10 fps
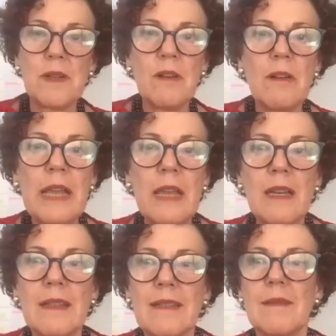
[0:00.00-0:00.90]
all
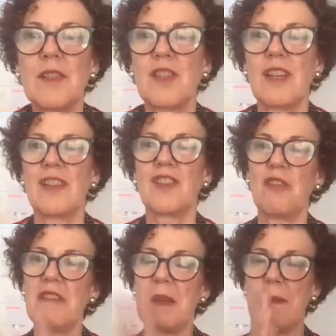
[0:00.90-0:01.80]
here.
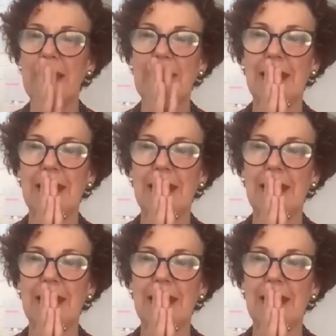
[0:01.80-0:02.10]
Sorry, Amanda.